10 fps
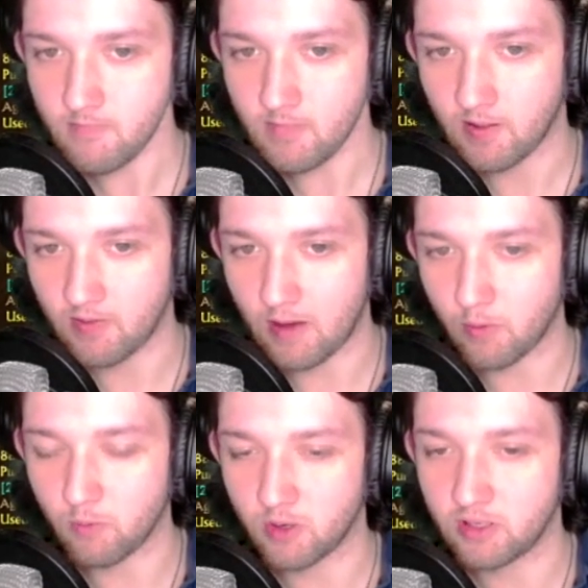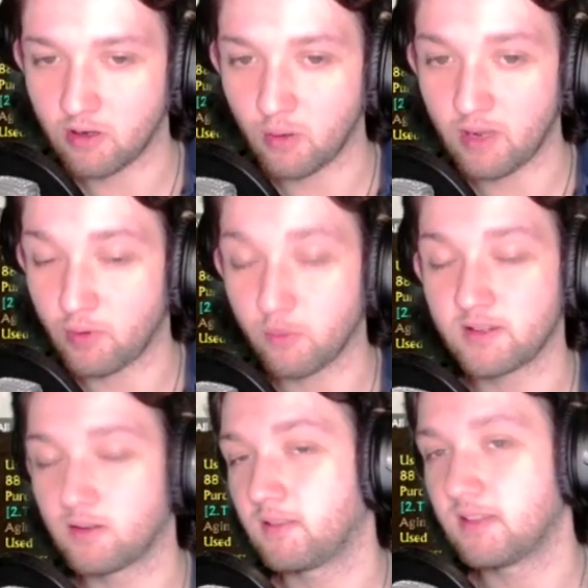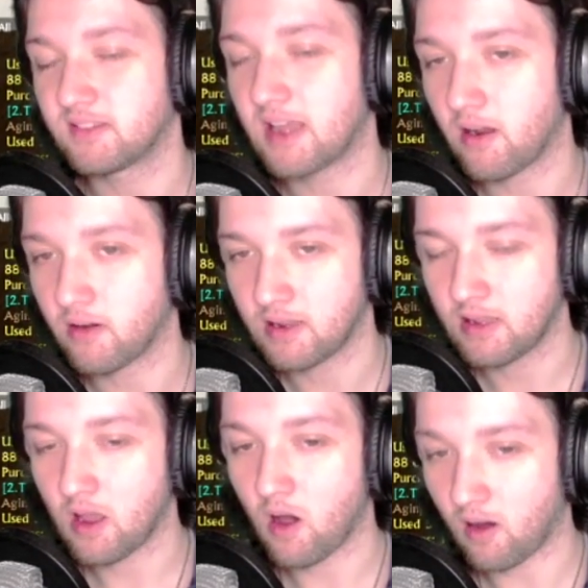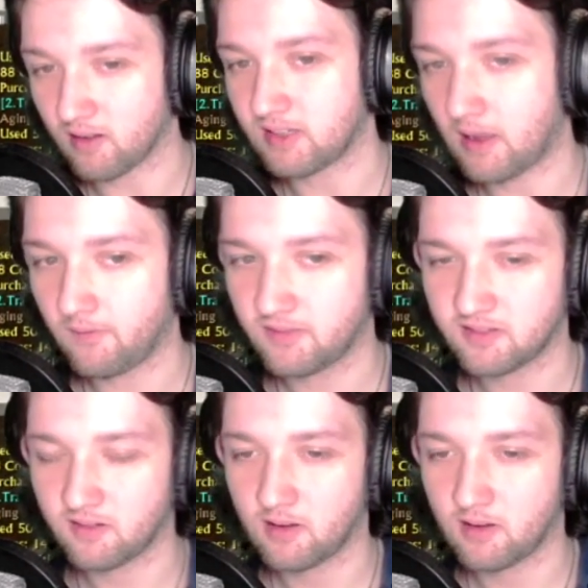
that we would do if we were to cut these down ourselves.